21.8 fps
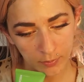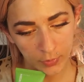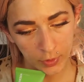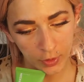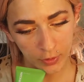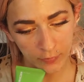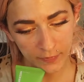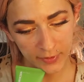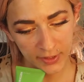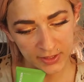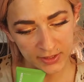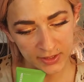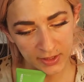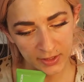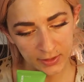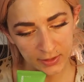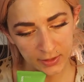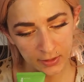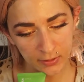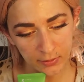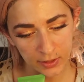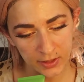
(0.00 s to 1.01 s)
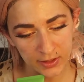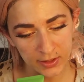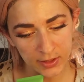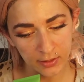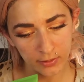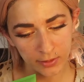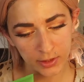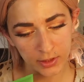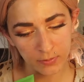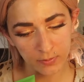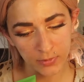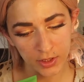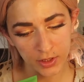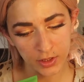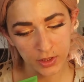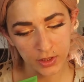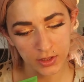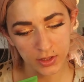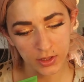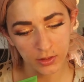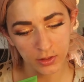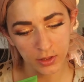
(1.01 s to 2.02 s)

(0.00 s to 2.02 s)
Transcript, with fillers: Purifies and instantly diminishes the